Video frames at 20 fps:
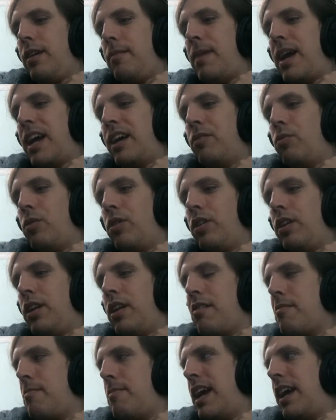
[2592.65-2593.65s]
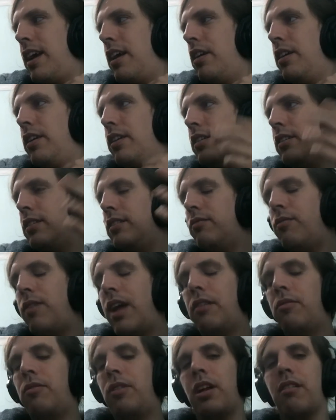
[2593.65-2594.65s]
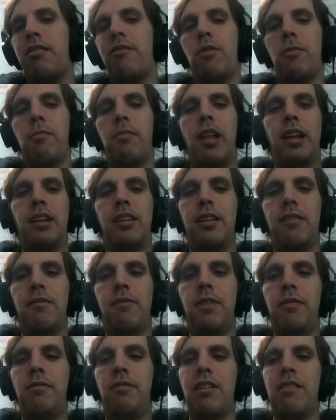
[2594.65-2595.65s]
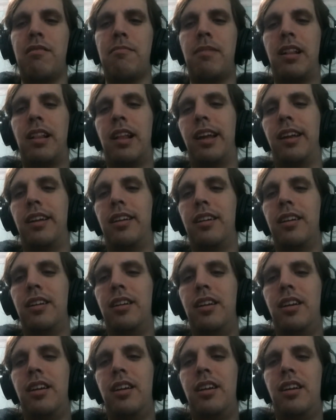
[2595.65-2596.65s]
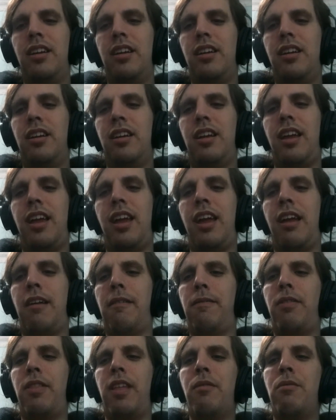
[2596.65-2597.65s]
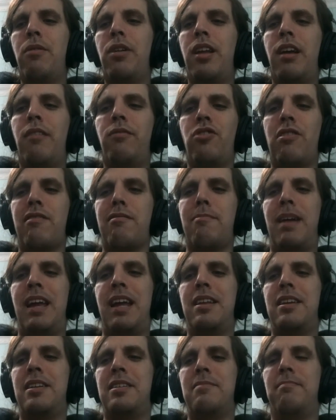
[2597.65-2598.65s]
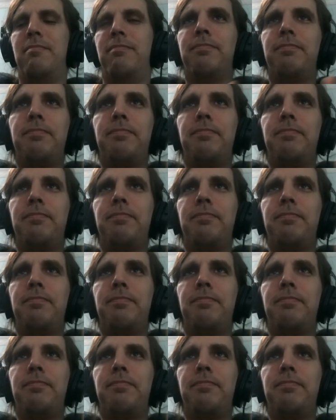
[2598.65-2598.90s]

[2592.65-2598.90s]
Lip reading: Mad World. It's Rat Race from 1950s. But like, if they would have just made it